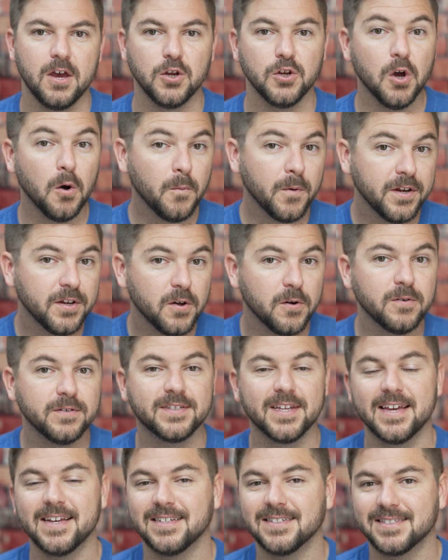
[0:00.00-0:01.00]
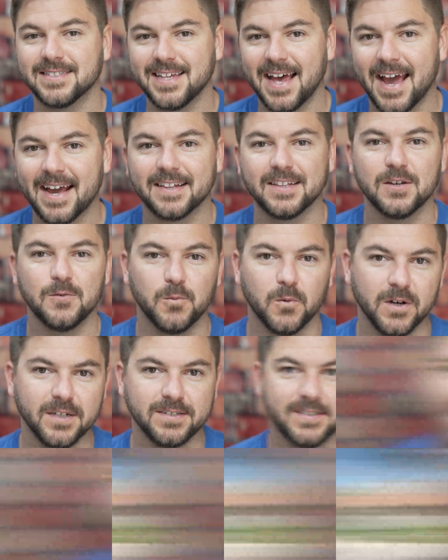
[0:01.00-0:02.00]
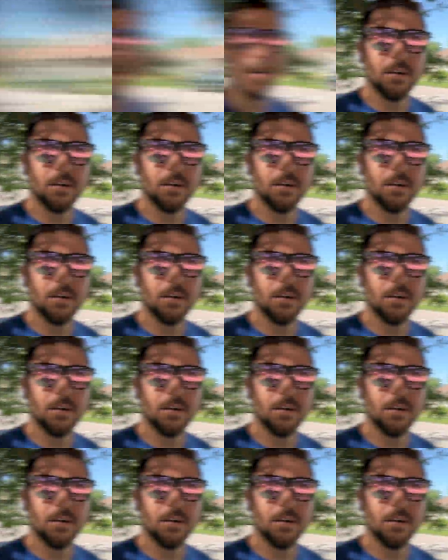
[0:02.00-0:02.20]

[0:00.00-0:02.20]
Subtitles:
No one knows exactly what date.